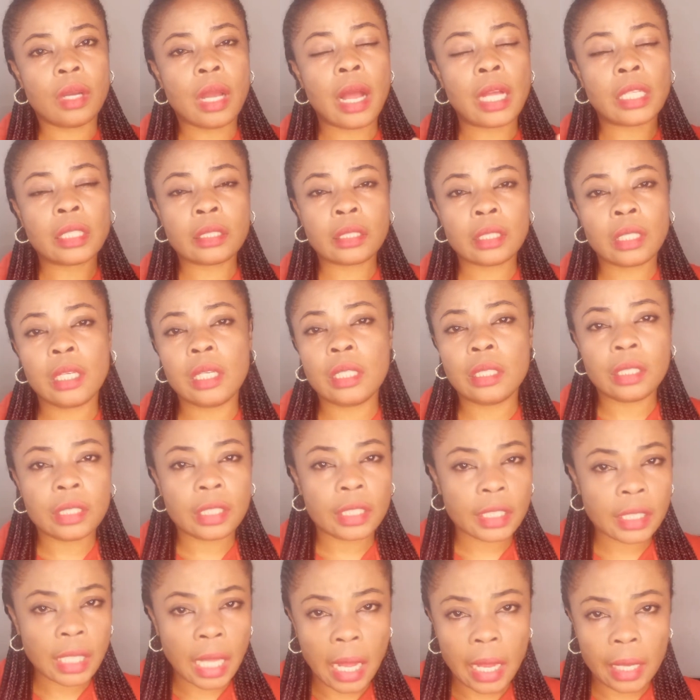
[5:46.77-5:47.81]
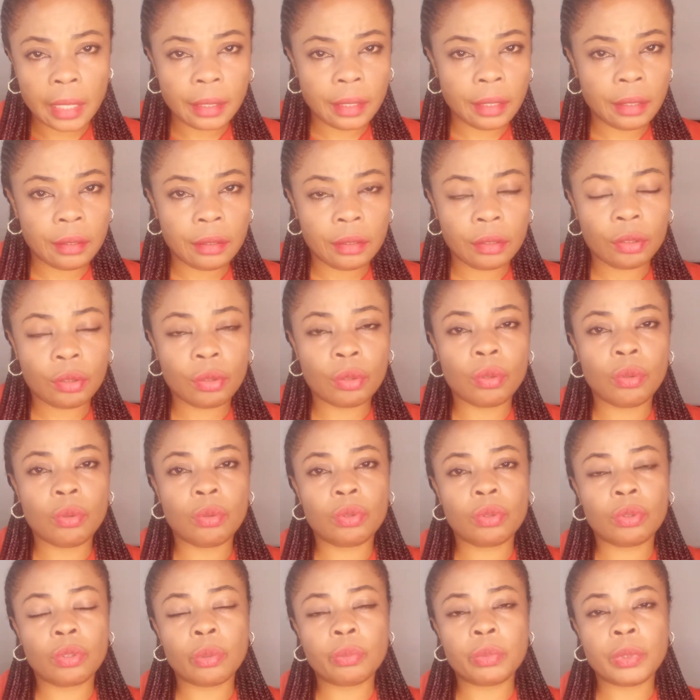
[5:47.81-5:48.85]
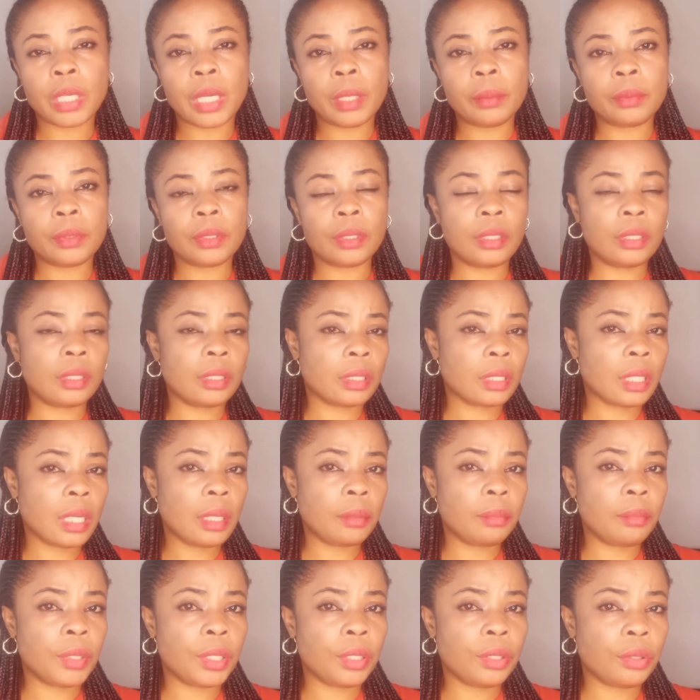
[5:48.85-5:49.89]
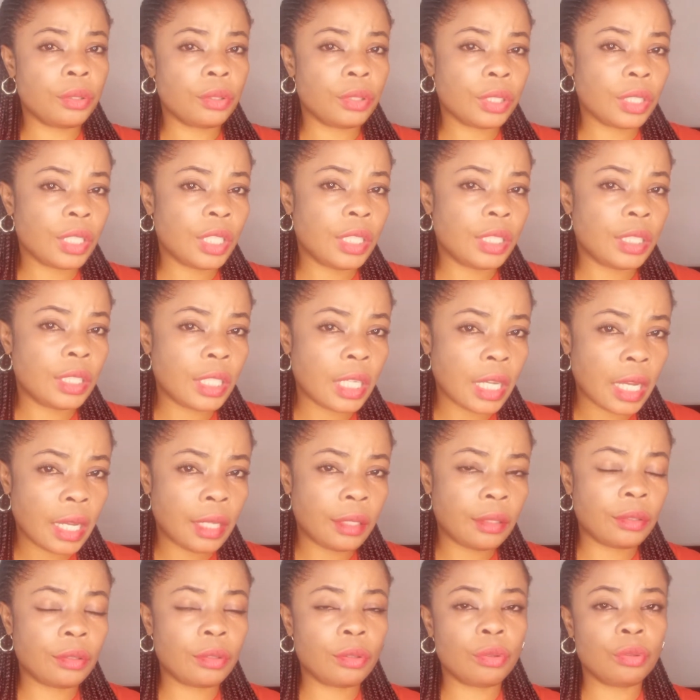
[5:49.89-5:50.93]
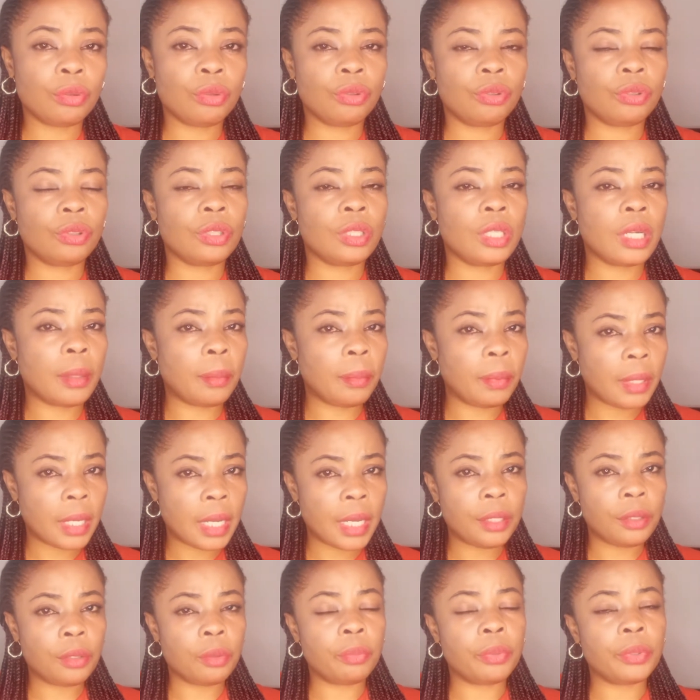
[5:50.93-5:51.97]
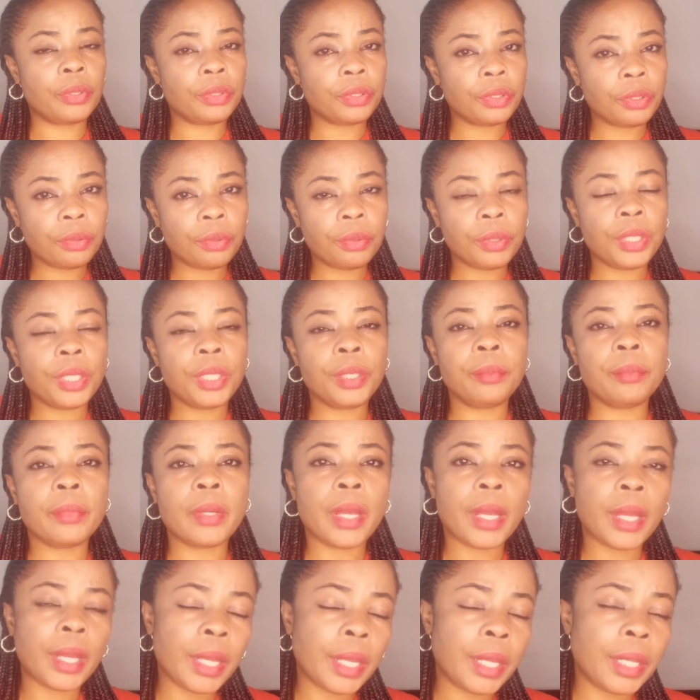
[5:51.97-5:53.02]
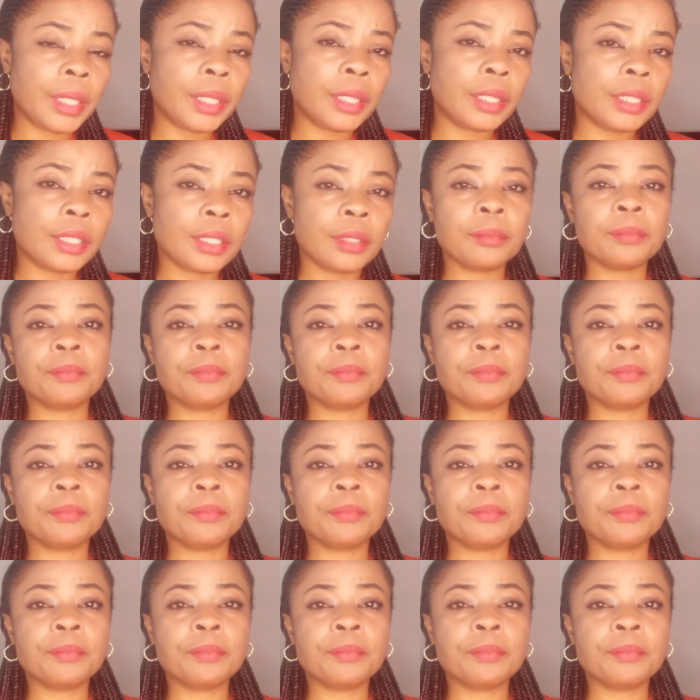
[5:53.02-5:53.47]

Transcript: skin is tanning. So sometimes it can make your skin tan. So you still apply your body cream and